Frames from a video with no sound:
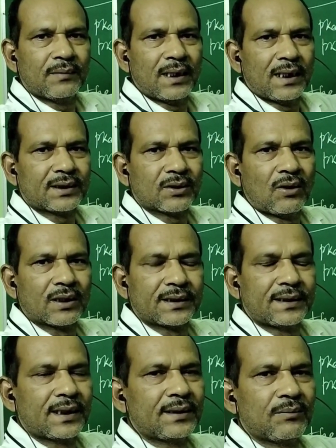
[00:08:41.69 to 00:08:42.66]
as
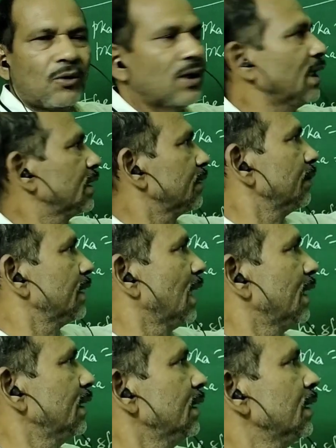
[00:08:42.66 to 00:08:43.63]
oxygen is more electron
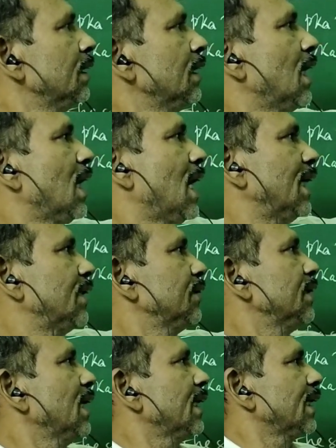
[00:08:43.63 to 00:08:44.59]
than hydrogen
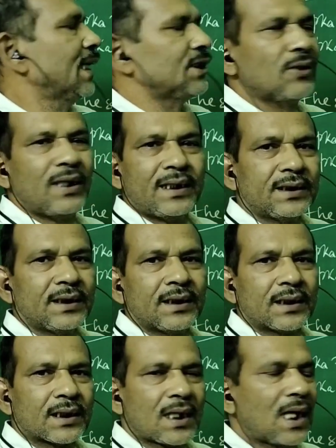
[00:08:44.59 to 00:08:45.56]
and as well as
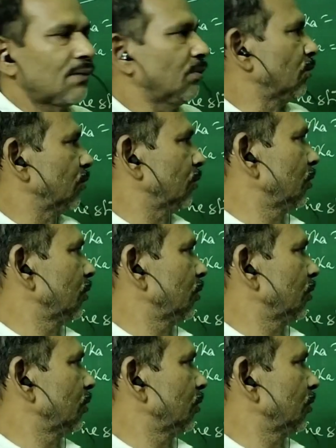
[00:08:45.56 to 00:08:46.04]
carbon.